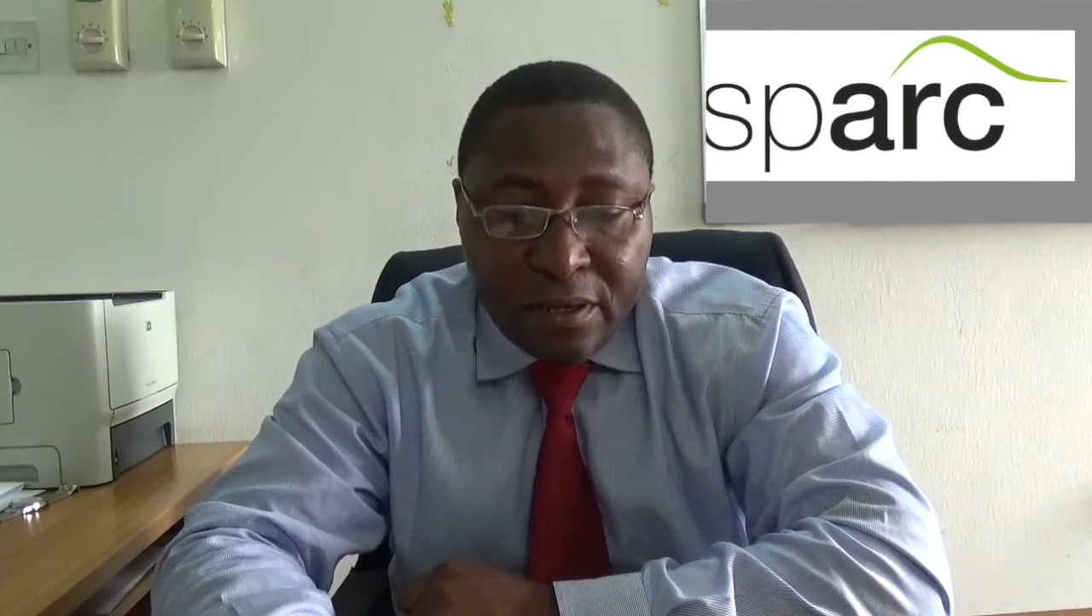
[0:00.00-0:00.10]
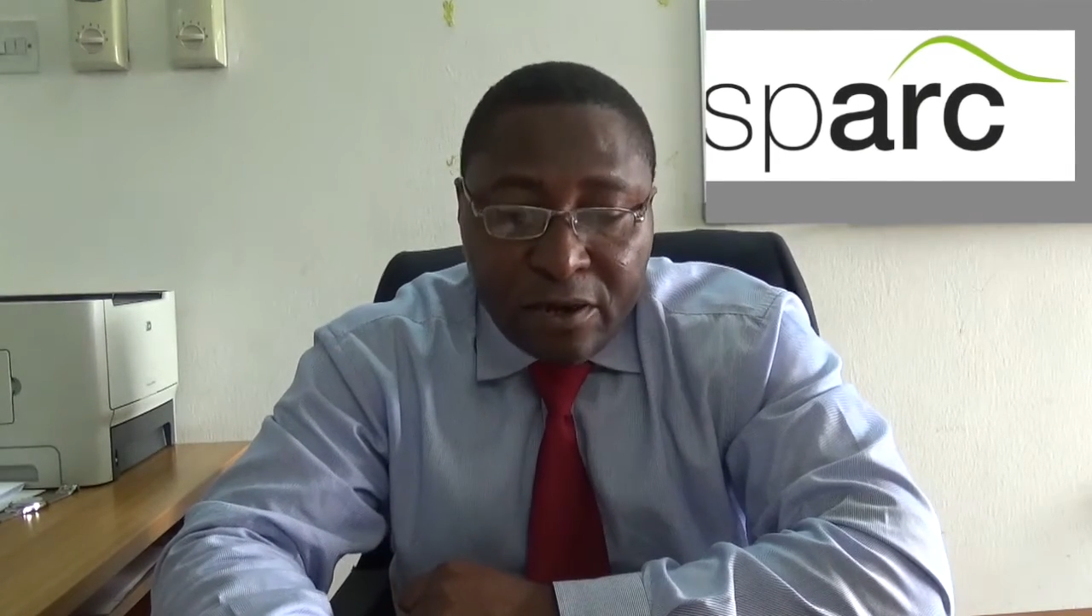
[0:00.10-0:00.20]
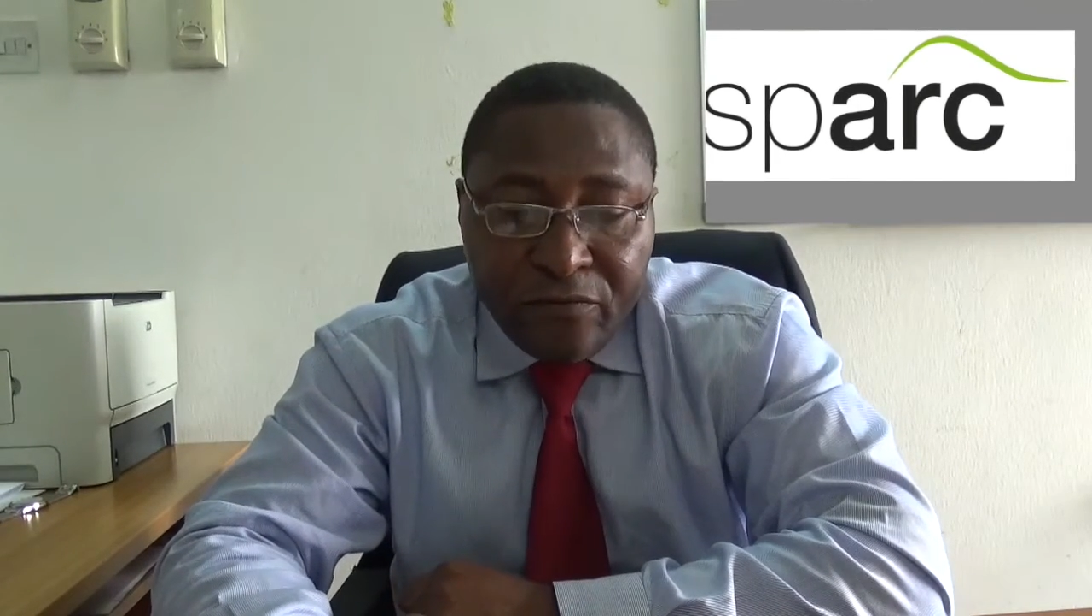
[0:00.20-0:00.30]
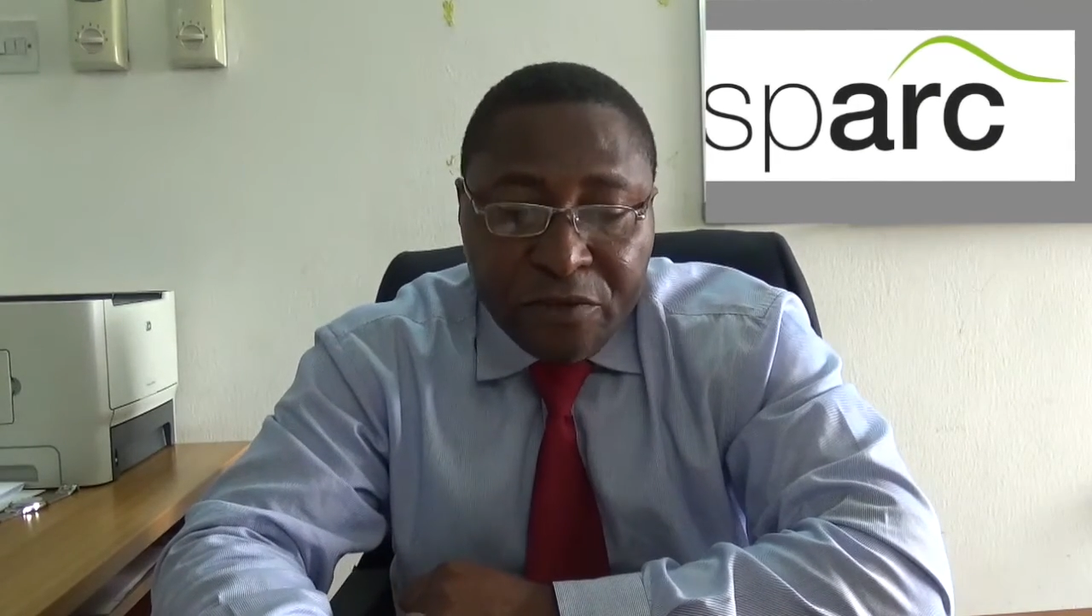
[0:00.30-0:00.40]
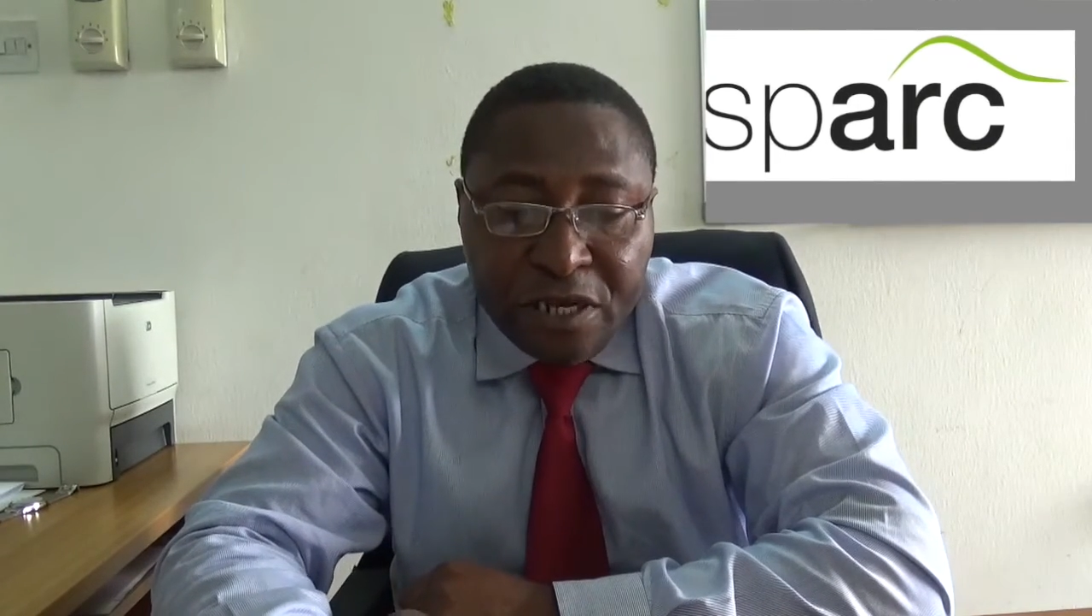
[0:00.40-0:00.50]

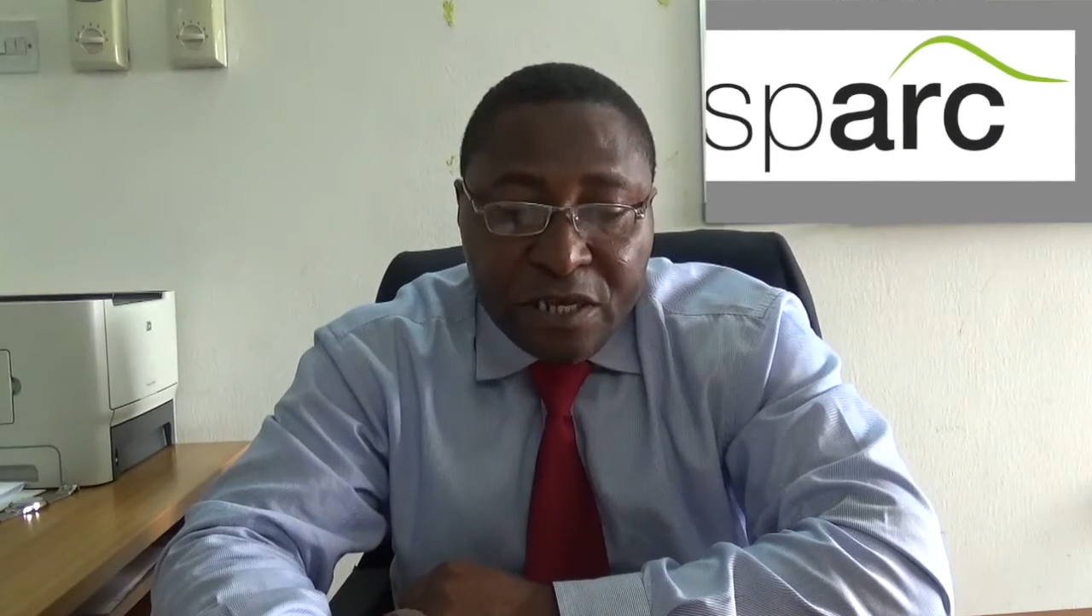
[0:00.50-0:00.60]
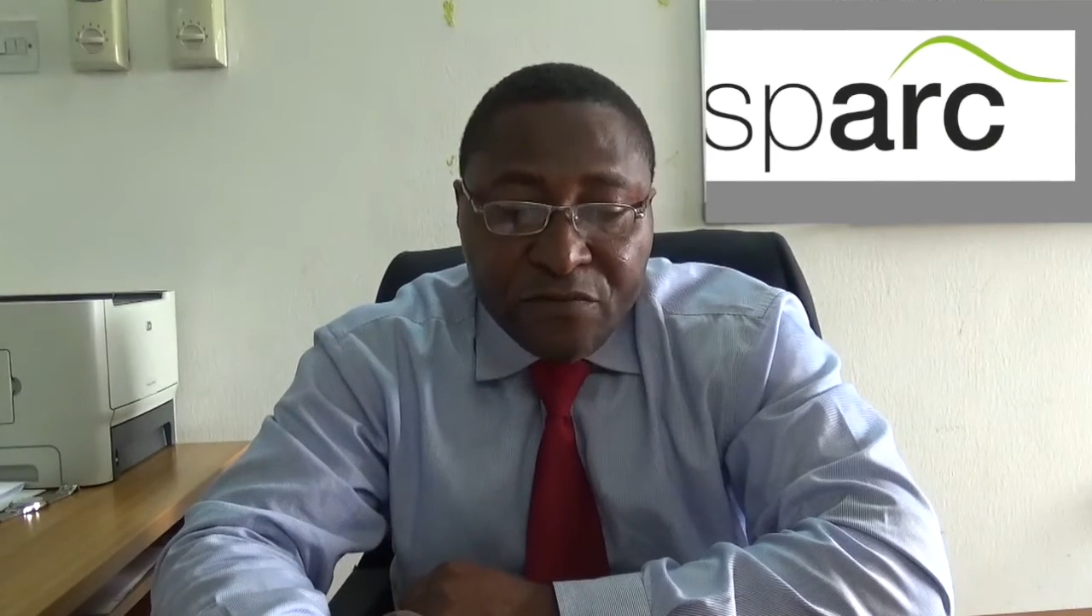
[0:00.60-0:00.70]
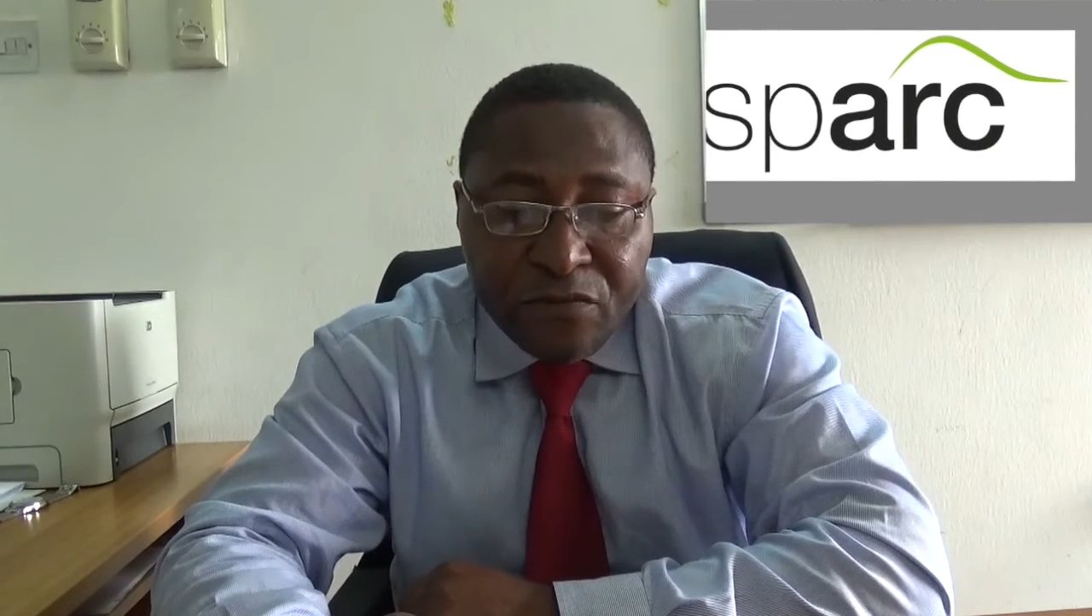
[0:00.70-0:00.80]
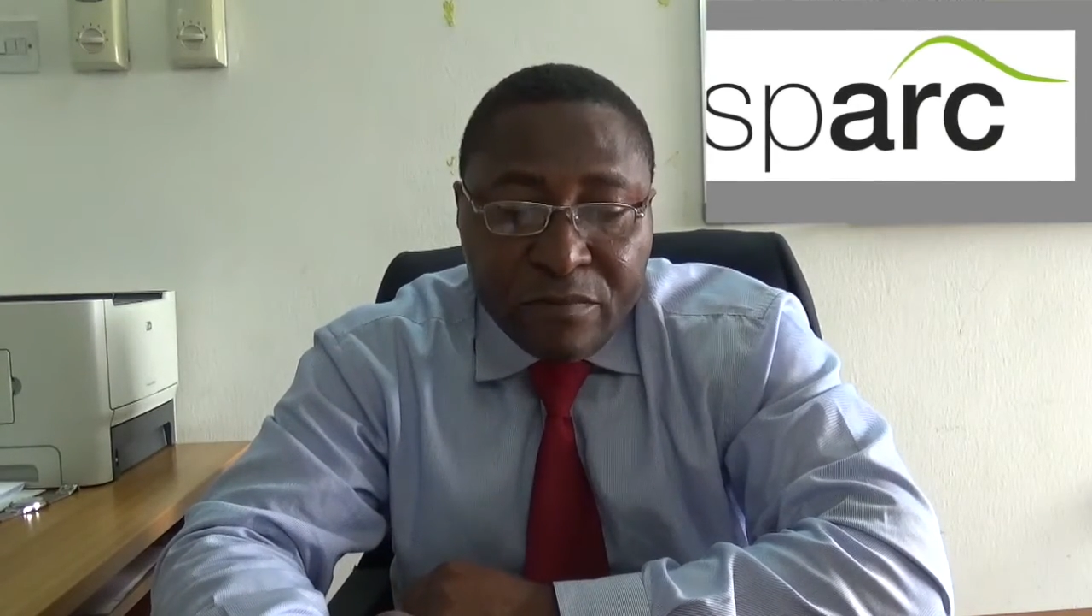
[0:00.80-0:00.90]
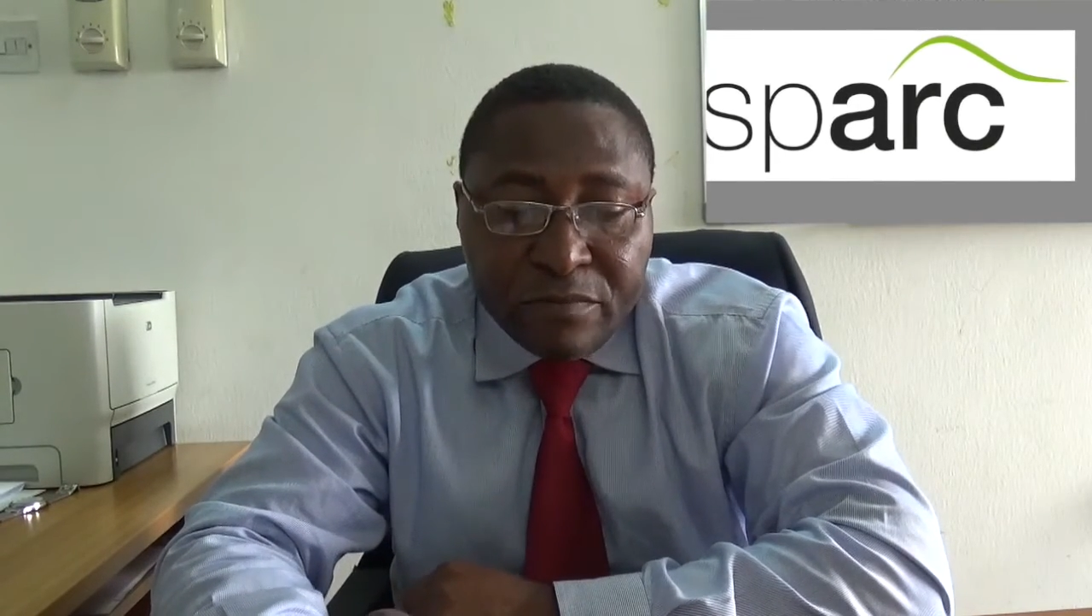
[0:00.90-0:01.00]

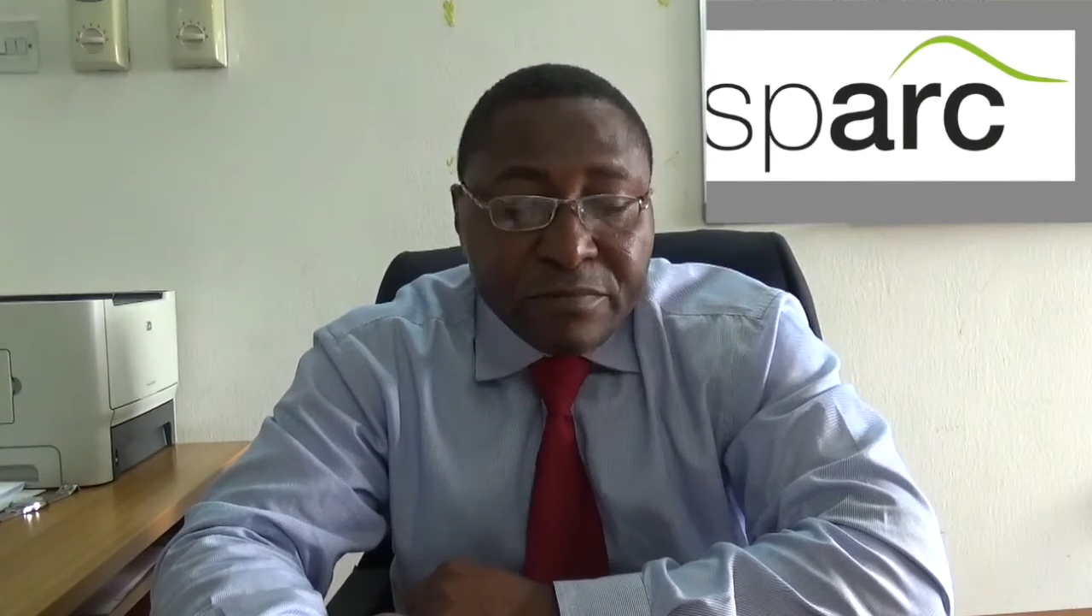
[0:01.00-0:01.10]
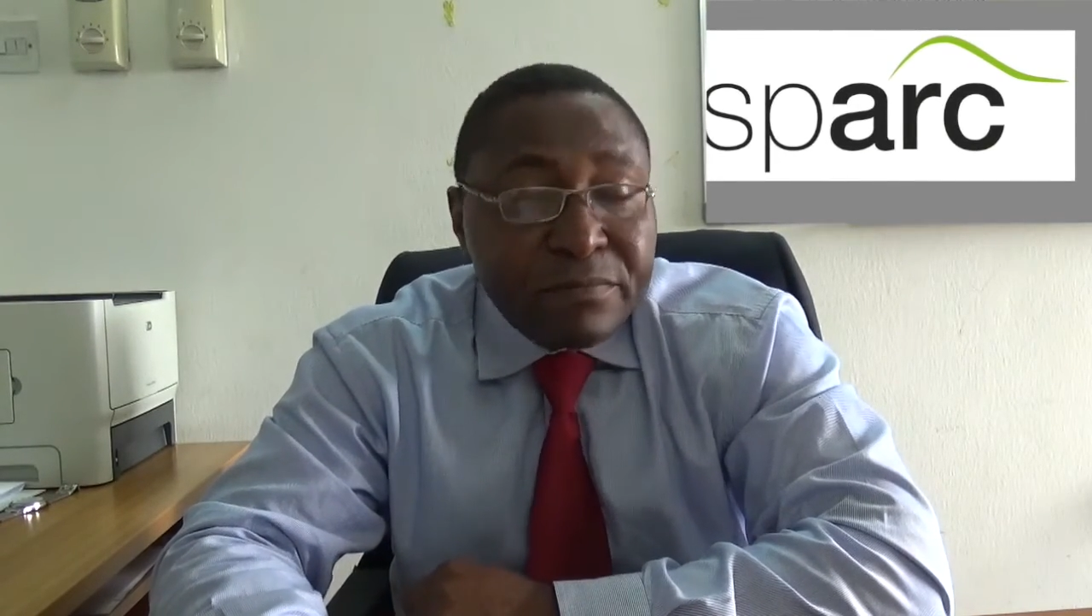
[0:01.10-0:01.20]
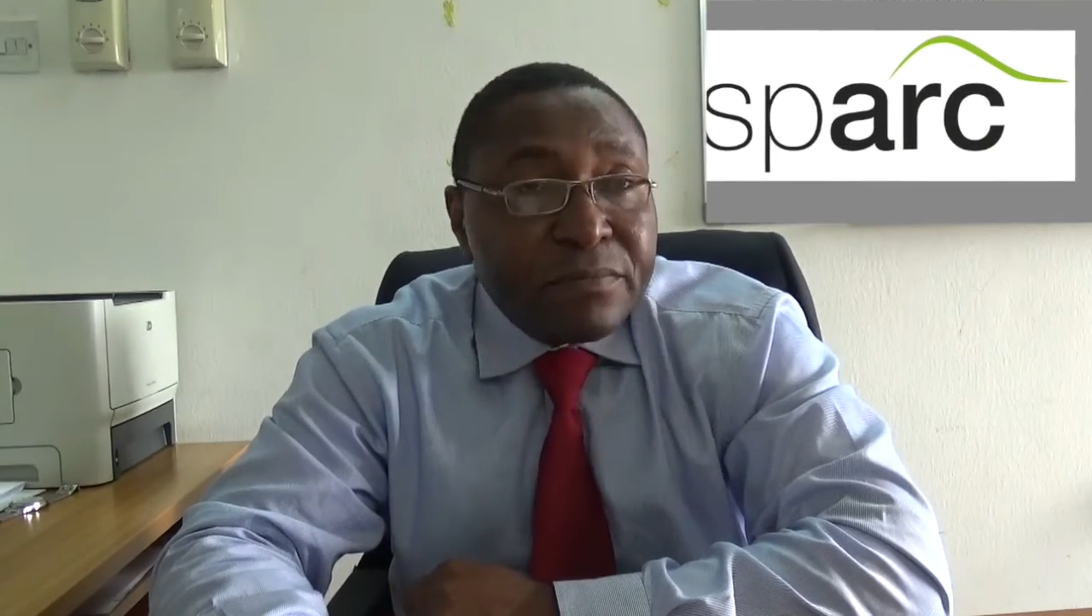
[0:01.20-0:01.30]
officials from